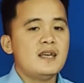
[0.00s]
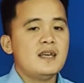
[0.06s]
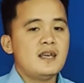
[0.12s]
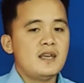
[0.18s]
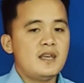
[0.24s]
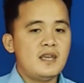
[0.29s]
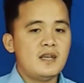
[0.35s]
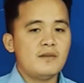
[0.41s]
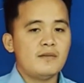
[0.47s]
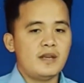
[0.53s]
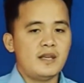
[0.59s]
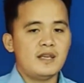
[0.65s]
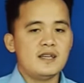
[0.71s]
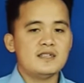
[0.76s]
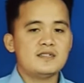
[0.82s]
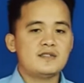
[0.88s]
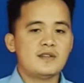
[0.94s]
hearing
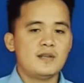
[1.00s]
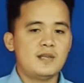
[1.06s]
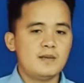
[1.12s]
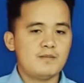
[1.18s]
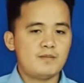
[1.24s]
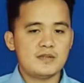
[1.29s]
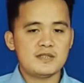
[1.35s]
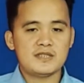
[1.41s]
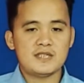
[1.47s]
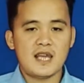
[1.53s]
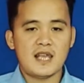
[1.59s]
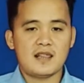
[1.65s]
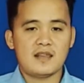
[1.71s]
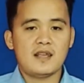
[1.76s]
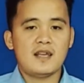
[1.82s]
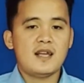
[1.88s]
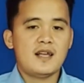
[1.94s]
is 13%,
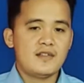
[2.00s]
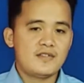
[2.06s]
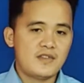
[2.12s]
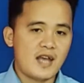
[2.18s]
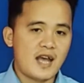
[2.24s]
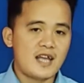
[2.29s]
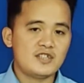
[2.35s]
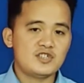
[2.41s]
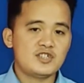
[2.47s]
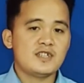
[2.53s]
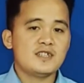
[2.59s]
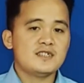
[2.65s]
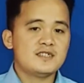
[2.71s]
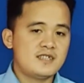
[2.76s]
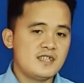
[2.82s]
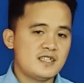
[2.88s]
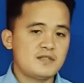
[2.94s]
touch
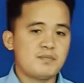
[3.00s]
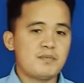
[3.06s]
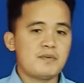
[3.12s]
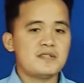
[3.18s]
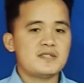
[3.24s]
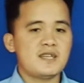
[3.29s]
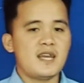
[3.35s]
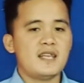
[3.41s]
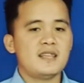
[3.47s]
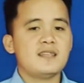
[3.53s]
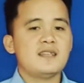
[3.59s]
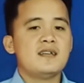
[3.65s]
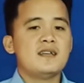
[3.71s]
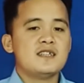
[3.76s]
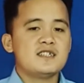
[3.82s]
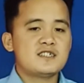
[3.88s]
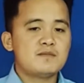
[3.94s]
6%,
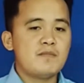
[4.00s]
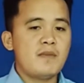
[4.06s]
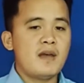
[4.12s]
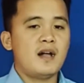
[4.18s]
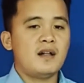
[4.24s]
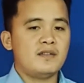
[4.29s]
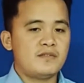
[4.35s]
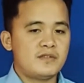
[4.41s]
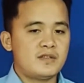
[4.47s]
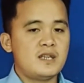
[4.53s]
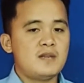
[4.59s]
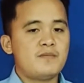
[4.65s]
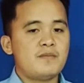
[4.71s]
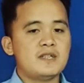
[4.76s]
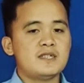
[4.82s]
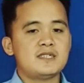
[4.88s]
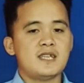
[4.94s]
smell
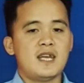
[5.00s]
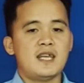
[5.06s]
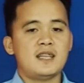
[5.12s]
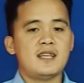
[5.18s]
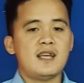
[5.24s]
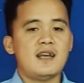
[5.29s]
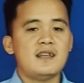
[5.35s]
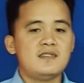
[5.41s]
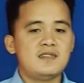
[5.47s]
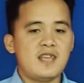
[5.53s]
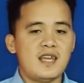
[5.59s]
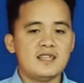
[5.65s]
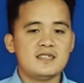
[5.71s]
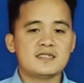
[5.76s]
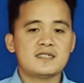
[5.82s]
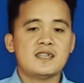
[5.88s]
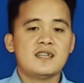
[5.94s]
3%, and
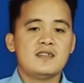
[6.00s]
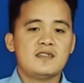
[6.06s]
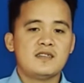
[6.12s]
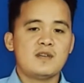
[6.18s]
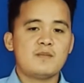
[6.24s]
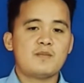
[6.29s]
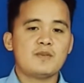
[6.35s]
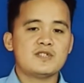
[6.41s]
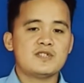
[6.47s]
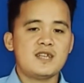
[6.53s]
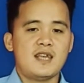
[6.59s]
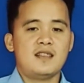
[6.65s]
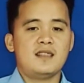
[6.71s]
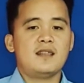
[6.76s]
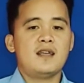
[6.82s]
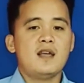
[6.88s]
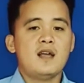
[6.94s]
taste 3%.
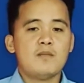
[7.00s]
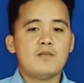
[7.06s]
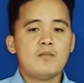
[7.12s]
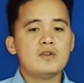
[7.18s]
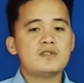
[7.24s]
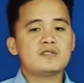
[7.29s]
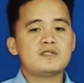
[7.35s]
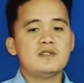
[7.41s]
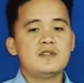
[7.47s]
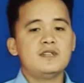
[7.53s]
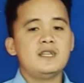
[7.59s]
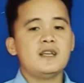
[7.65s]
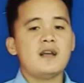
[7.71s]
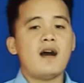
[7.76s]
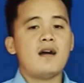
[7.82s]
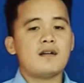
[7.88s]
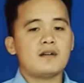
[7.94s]
Most learning
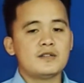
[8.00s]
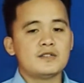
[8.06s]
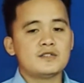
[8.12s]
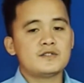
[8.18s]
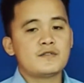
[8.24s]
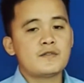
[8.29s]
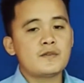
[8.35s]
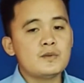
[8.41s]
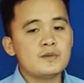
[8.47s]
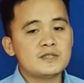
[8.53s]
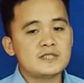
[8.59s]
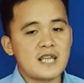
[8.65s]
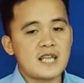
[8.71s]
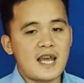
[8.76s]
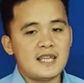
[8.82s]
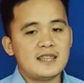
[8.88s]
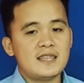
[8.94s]
occurs through
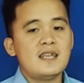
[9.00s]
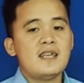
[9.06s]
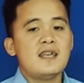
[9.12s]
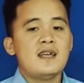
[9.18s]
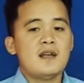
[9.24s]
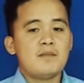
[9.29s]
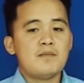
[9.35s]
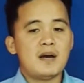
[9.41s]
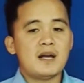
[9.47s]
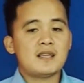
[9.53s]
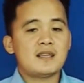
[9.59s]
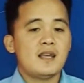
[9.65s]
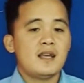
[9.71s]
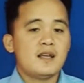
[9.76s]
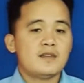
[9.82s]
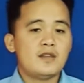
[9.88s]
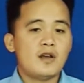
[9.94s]
sight,
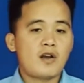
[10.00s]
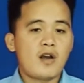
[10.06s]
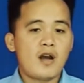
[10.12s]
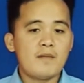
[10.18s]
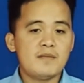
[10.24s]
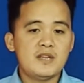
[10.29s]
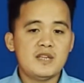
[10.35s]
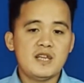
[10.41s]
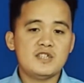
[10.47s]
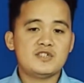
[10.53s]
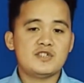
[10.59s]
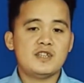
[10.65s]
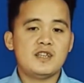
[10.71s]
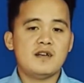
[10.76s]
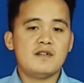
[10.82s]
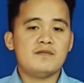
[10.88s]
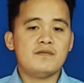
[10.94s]
but the combination
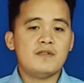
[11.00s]
of